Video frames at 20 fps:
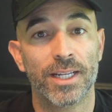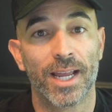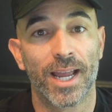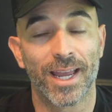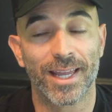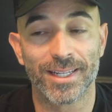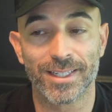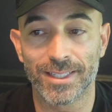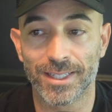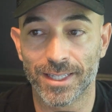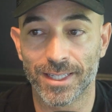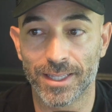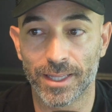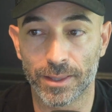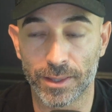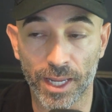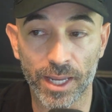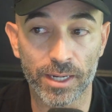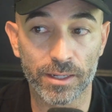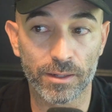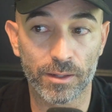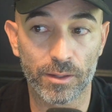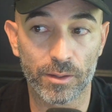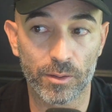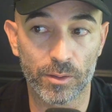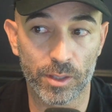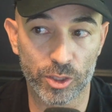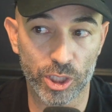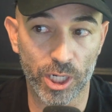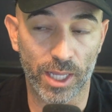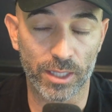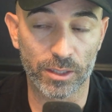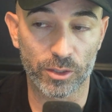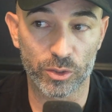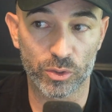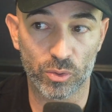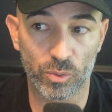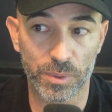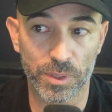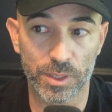And then the
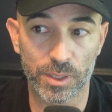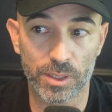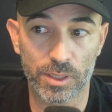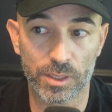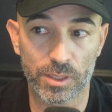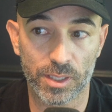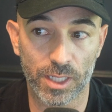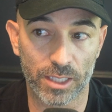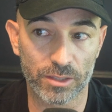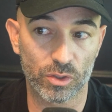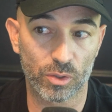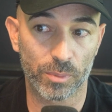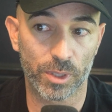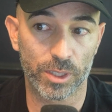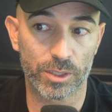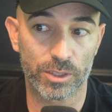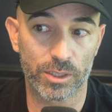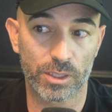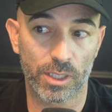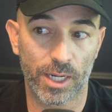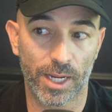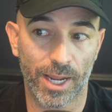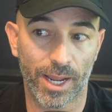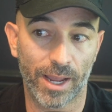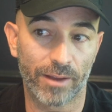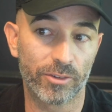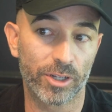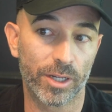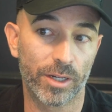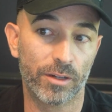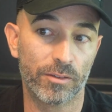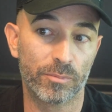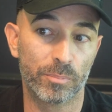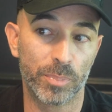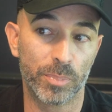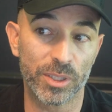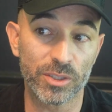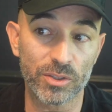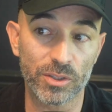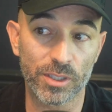challenge will be not so much having enough
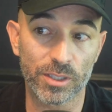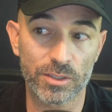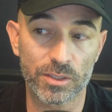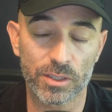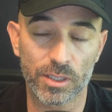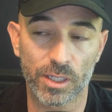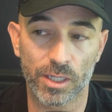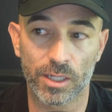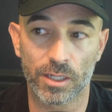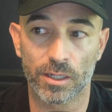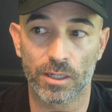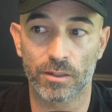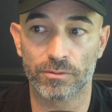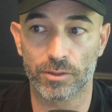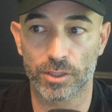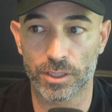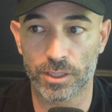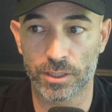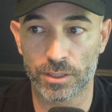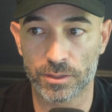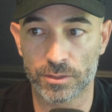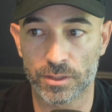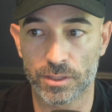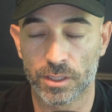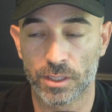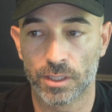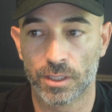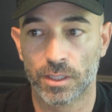business and enough leads